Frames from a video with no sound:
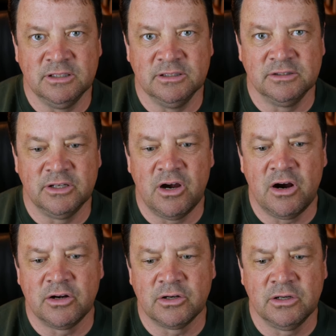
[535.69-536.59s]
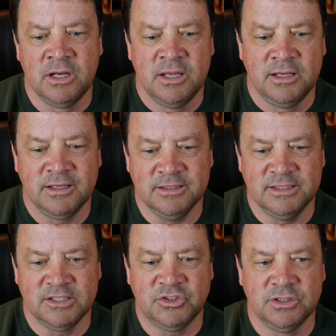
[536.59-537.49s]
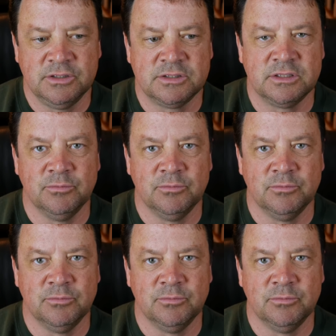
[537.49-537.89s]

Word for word: the the harder conditions,